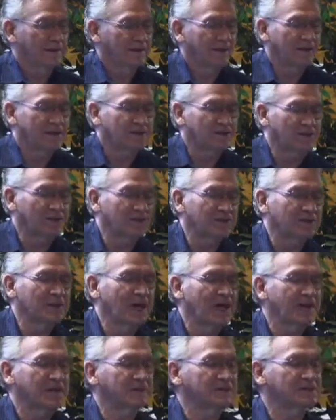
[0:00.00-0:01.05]
is the
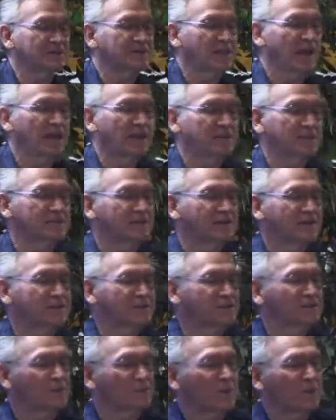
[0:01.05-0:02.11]
United States
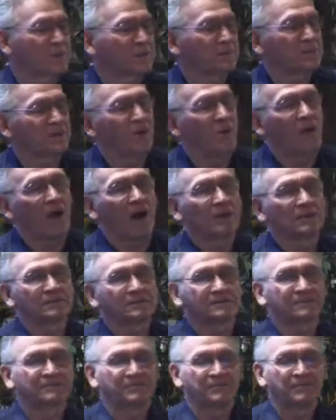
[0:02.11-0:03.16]
Supreme Court?
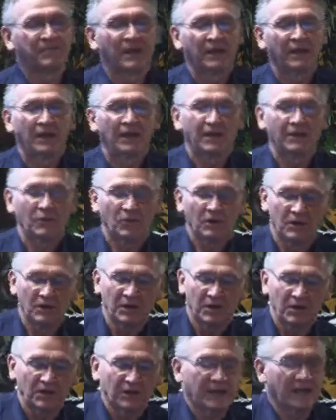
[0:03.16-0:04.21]
We're
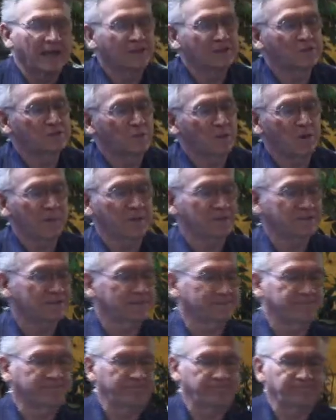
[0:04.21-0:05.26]
going to look at its
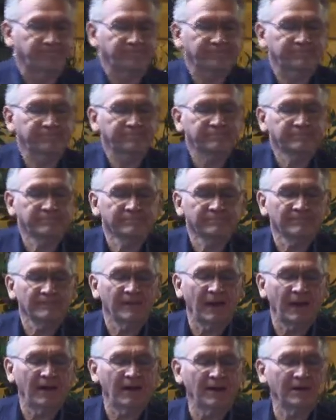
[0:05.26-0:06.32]
purpose.
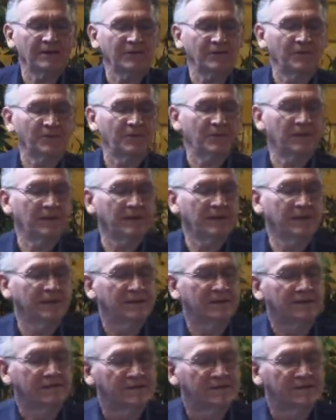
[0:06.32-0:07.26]
Article 3,